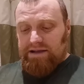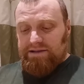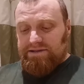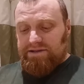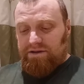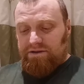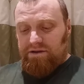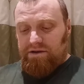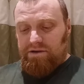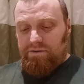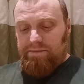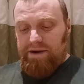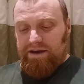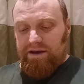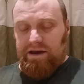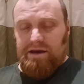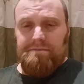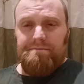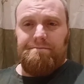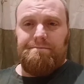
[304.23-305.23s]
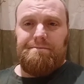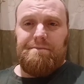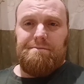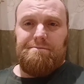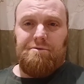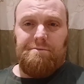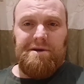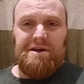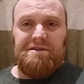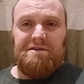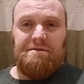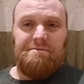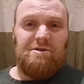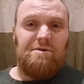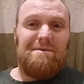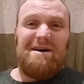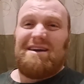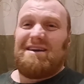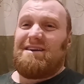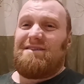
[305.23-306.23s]
so that you may get in Promethium, you
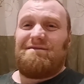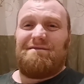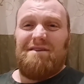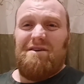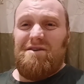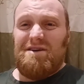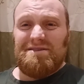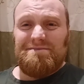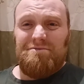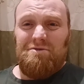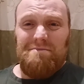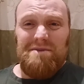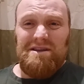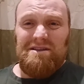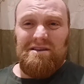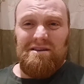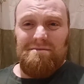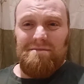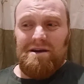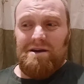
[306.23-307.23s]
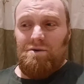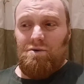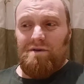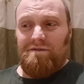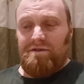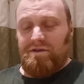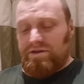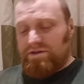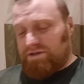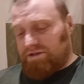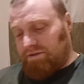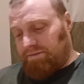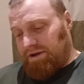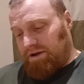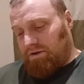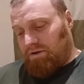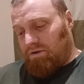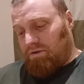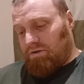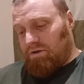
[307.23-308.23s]
may get various Promethium equivalents
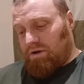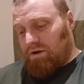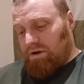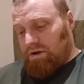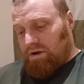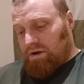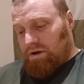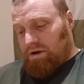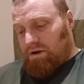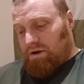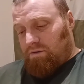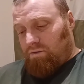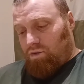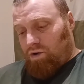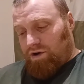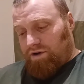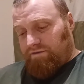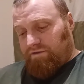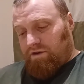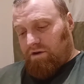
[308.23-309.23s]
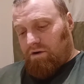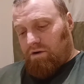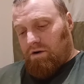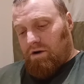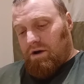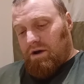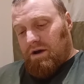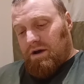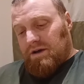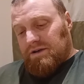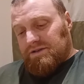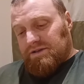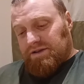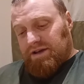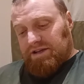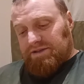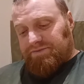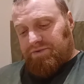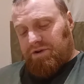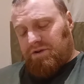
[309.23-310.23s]
depending on what you've got. So
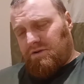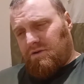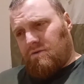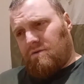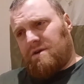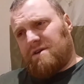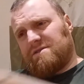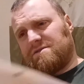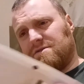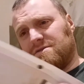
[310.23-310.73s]
that's pretty cool. It's got